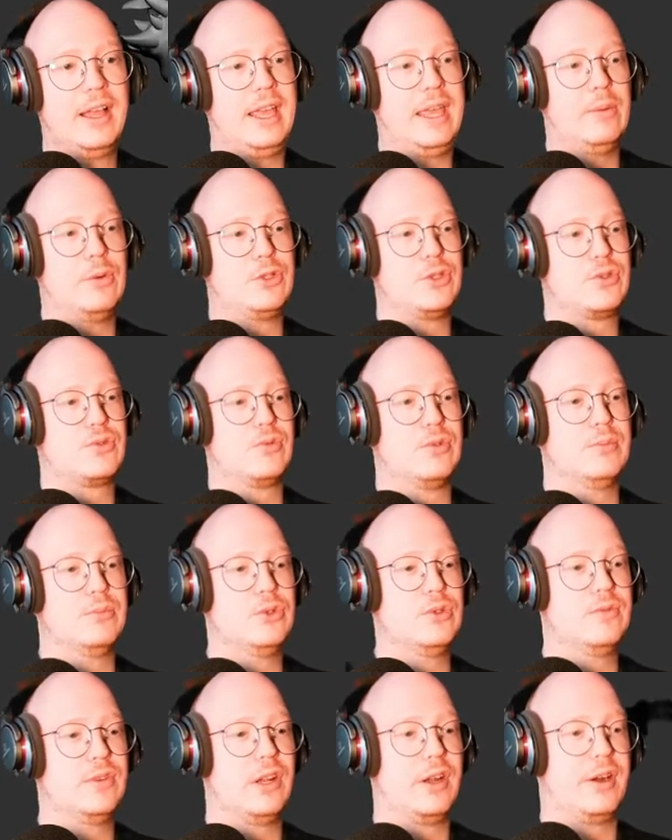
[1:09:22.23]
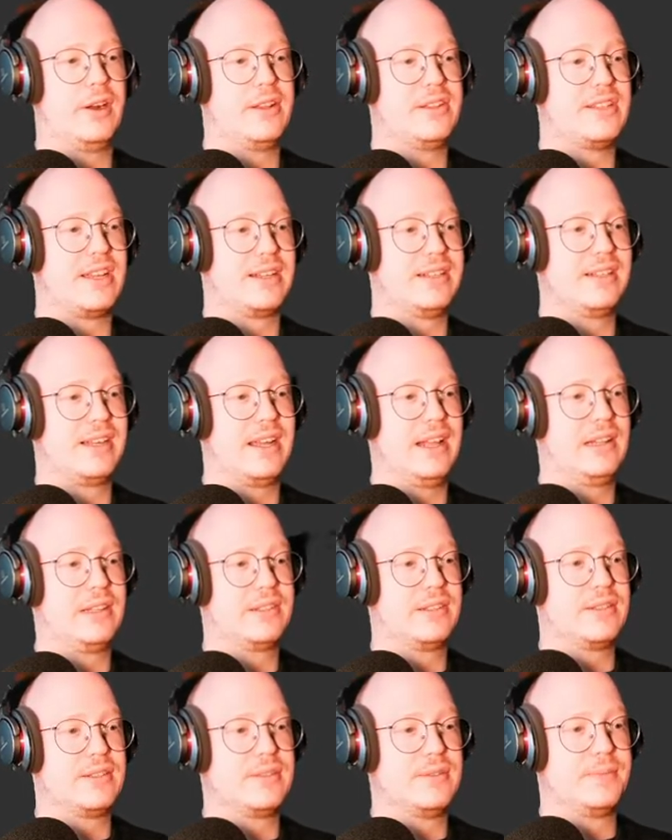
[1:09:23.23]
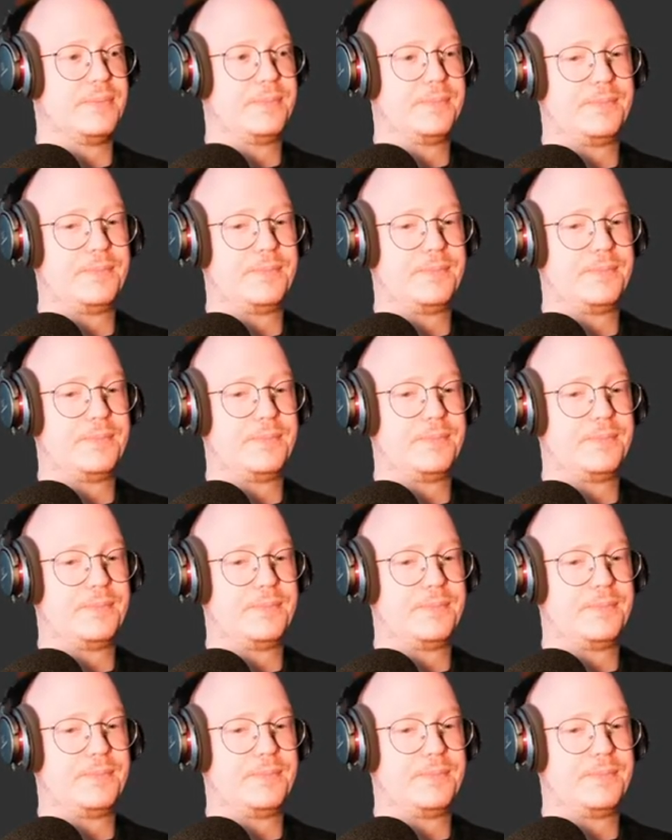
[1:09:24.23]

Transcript: It would just remove a lot of the technicalities.